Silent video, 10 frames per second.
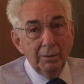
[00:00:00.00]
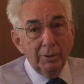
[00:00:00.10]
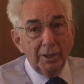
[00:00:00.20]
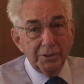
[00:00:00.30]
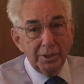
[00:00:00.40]

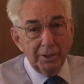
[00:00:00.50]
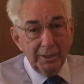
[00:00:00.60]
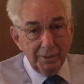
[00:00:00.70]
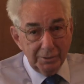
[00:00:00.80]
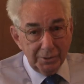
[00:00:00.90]
Well, I started
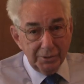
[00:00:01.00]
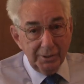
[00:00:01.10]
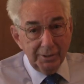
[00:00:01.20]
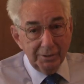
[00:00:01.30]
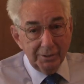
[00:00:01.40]
out, as I
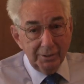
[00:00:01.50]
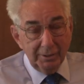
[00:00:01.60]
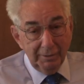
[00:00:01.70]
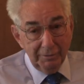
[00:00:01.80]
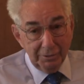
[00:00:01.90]
say, as
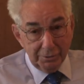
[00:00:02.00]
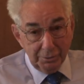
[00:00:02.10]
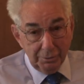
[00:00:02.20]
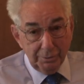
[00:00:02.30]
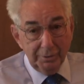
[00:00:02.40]
11 years
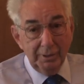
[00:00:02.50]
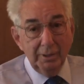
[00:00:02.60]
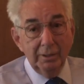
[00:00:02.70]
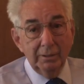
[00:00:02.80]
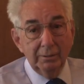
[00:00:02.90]
old.
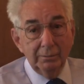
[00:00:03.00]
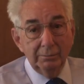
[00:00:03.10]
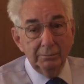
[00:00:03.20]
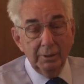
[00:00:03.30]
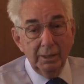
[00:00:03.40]

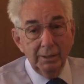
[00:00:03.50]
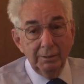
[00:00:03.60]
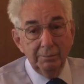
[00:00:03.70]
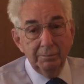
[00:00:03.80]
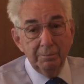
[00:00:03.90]

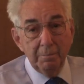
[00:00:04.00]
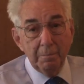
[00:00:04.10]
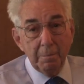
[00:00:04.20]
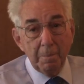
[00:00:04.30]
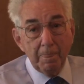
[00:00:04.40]
I
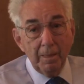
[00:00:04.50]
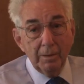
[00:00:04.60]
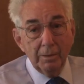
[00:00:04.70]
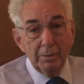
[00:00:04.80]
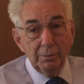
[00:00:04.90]

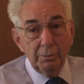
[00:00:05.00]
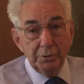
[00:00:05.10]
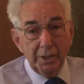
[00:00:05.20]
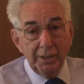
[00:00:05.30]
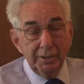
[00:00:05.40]
was
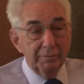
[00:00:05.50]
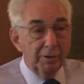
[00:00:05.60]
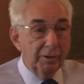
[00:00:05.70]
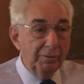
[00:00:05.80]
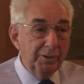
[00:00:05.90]
highly
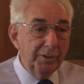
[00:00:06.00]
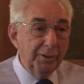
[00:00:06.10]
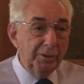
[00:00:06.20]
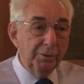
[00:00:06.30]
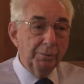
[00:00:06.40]
involved in the
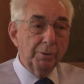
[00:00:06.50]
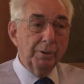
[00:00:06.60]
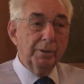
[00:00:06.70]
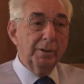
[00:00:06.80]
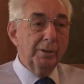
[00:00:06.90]
youth
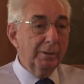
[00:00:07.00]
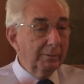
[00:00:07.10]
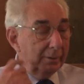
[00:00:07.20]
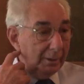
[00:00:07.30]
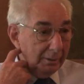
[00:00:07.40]
work,
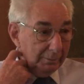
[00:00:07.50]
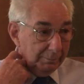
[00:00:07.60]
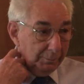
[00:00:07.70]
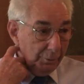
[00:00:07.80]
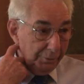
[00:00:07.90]

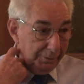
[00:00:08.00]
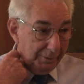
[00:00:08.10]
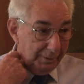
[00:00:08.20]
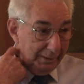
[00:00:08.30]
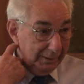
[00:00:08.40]
both
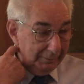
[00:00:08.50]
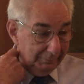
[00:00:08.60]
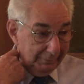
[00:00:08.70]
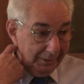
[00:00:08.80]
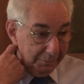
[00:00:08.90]

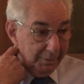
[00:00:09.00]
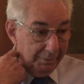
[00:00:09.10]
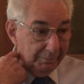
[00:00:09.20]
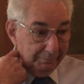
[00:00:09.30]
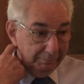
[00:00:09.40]
as
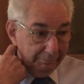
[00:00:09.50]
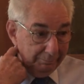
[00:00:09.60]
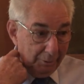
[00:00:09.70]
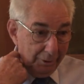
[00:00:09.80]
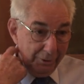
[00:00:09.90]
being
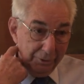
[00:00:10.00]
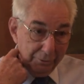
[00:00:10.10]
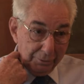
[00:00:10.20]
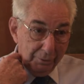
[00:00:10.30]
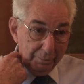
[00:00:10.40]
part of the
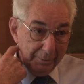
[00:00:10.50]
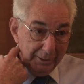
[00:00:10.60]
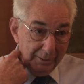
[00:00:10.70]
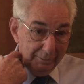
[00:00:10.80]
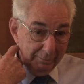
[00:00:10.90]
youth group and
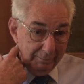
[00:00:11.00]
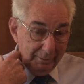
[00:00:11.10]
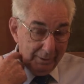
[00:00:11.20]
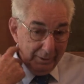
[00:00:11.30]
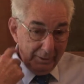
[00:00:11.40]
then
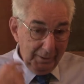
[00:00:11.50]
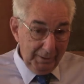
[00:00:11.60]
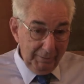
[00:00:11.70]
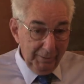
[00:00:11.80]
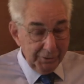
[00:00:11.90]

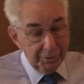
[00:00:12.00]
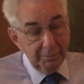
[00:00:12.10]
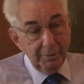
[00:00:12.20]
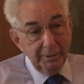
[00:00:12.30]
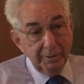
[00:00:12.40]
eventually
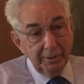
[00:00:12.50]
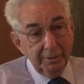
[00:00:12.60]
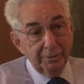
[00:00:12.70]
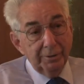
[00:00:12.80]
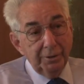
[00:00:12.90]
being a
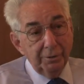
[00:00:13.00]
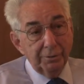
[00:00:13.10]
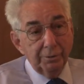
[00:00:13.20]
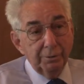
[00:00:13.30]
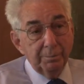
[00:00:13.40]
leader in the youth
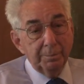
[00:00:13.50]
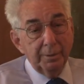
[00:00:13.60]
group.